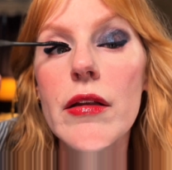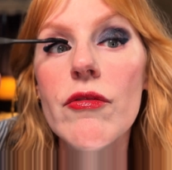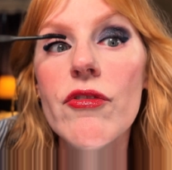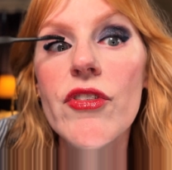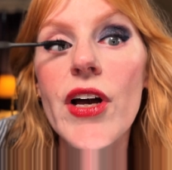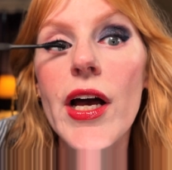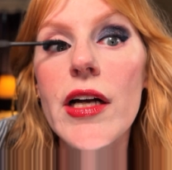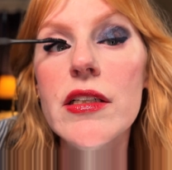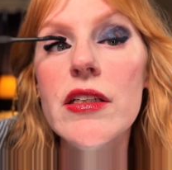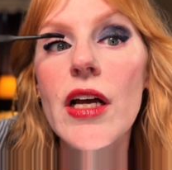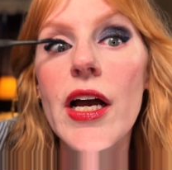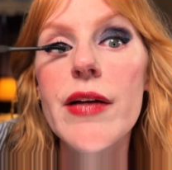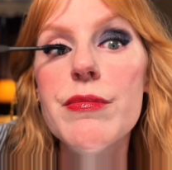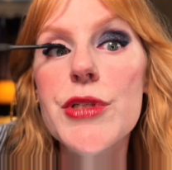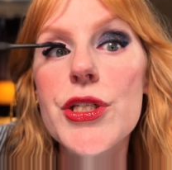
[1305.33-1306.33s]
In fact,
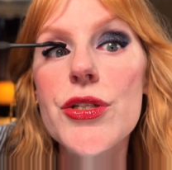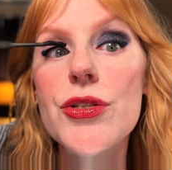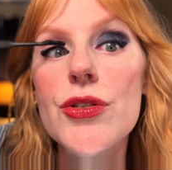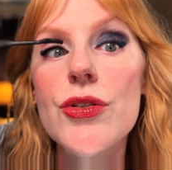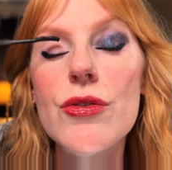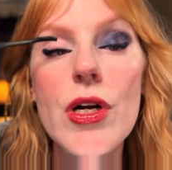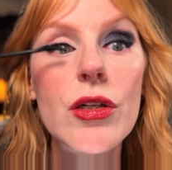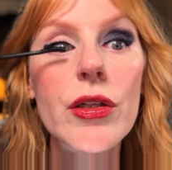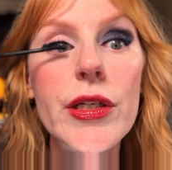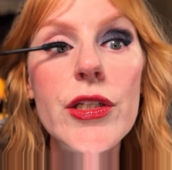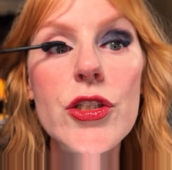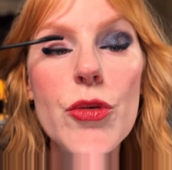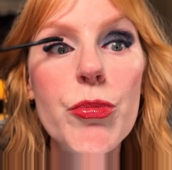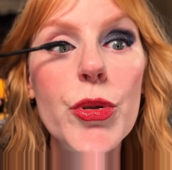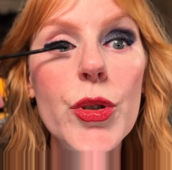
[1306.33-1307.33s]
I'm struggling
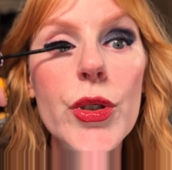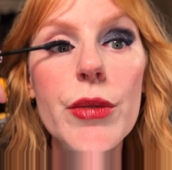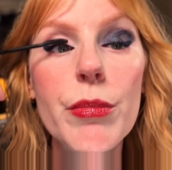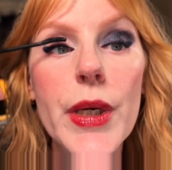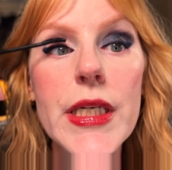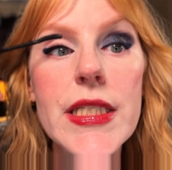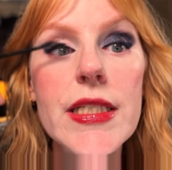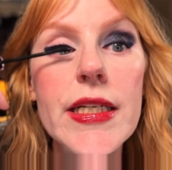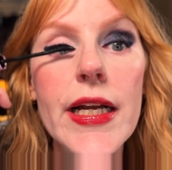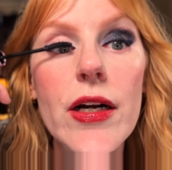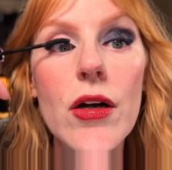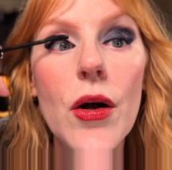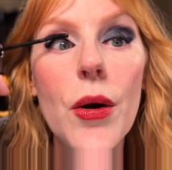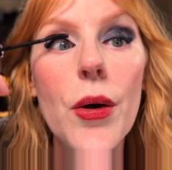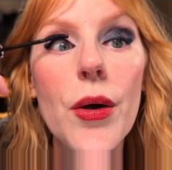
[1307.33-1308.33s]
to put
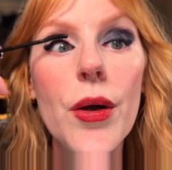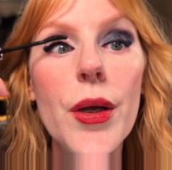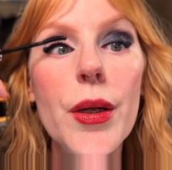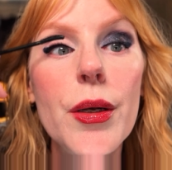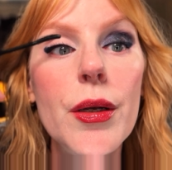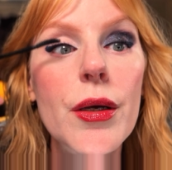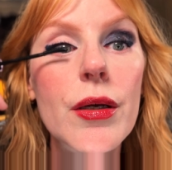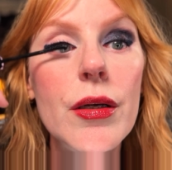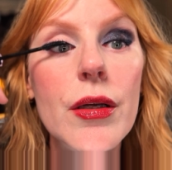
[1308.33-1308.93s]
mascara on.